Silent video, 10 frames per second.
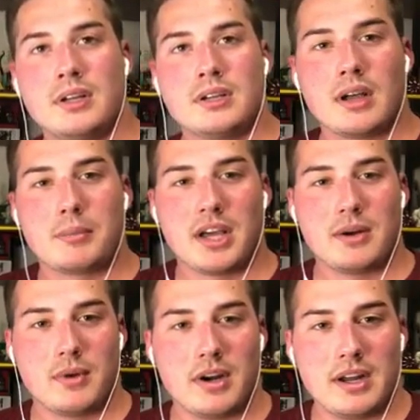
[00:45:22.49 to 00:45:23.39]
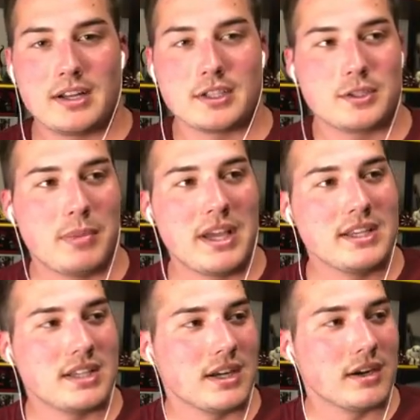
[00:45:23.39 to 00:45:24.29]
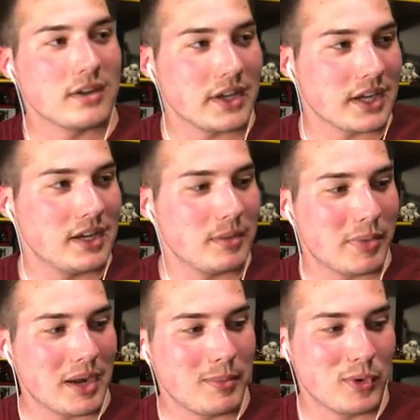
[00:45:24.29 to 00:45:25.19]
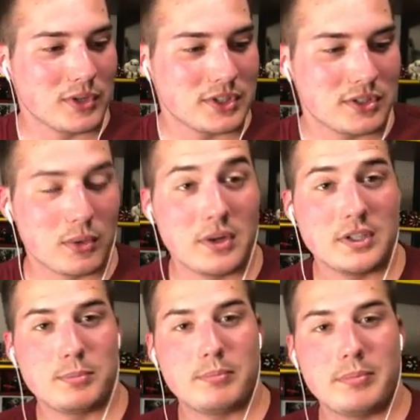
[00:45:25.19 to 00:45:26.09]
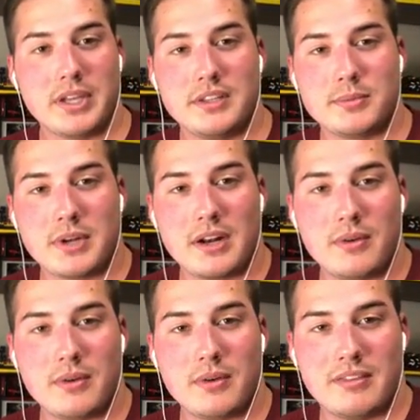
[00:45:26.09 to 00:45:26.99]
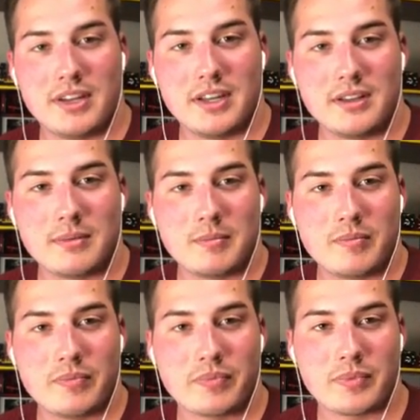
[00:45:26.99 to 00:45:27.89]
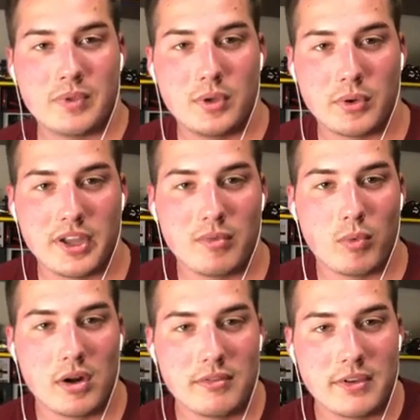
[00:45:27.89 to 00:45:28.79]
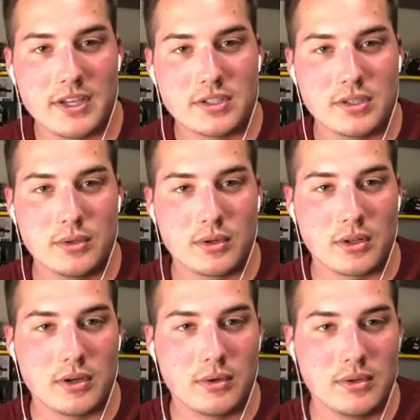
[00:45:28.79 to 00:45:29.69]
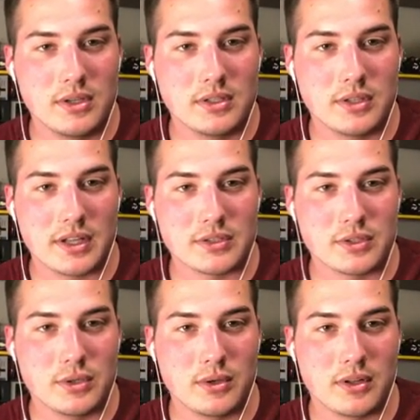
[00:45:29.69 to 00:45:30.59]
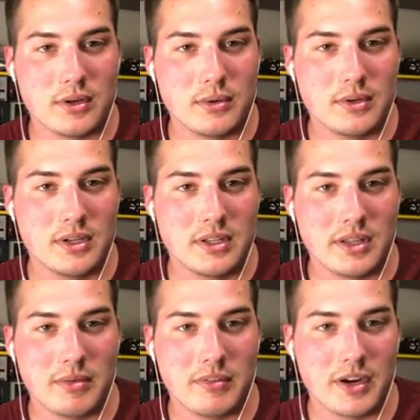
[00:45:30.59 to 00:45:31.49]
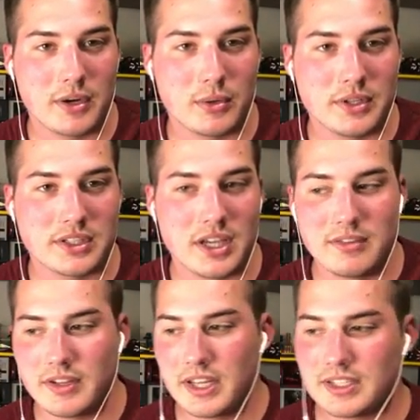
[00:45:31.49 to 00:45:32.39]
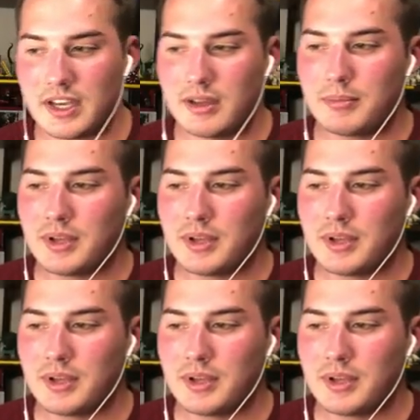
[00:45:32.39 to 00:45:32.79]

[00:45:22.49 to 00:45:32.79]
I'm kind of running out of space here. Like, I need to buy more storage bins, but I don't have any. You only have one Phase 2 clone, 2002 clone. They have a very cool design for that time.